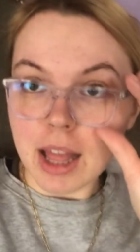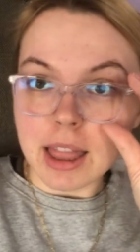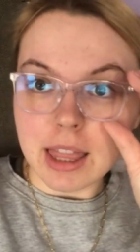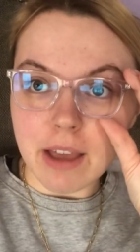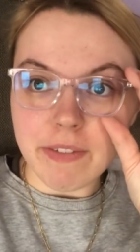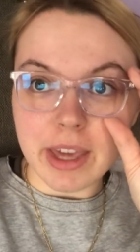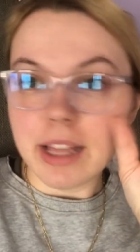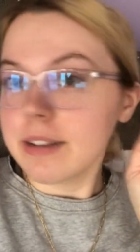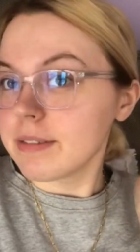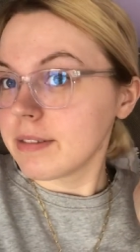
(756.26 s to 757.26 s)
love it.
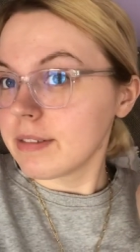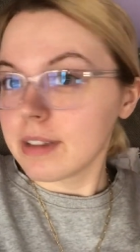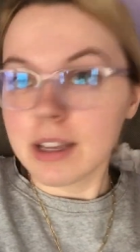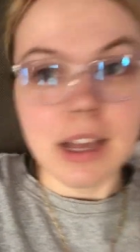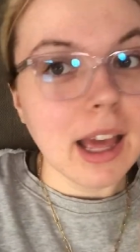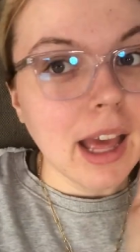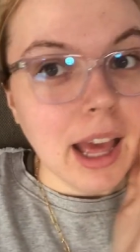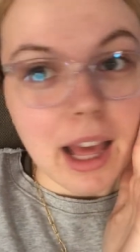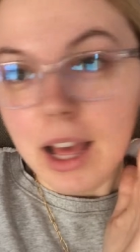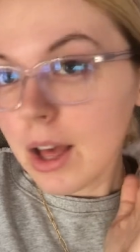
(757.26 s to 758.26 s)

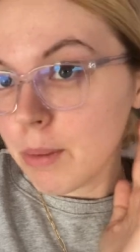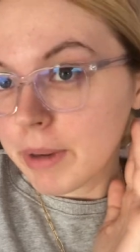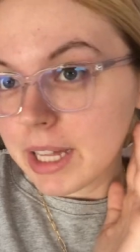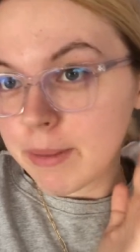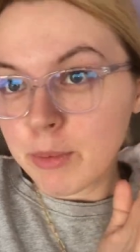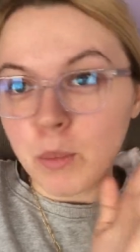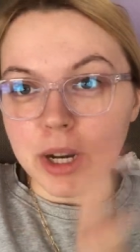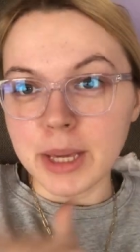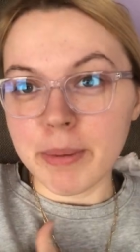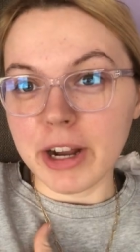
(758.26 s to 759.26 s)
Oh my god, I've been
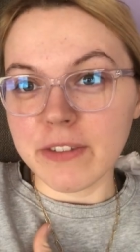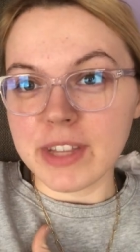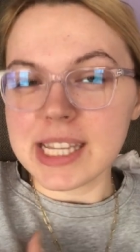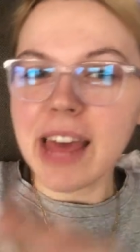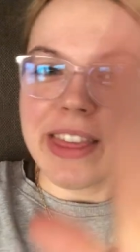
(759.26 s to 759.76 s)
wanting a pair of these. I